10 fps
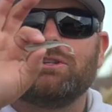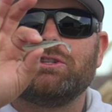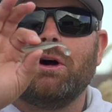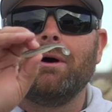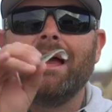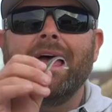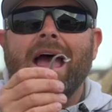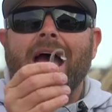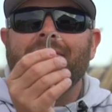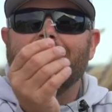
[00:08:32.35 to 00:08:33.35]
So
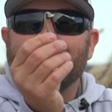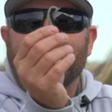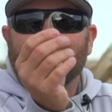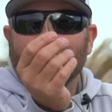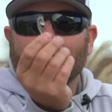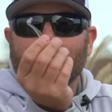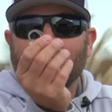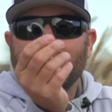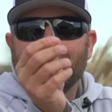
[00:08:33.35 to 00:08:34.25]
having that little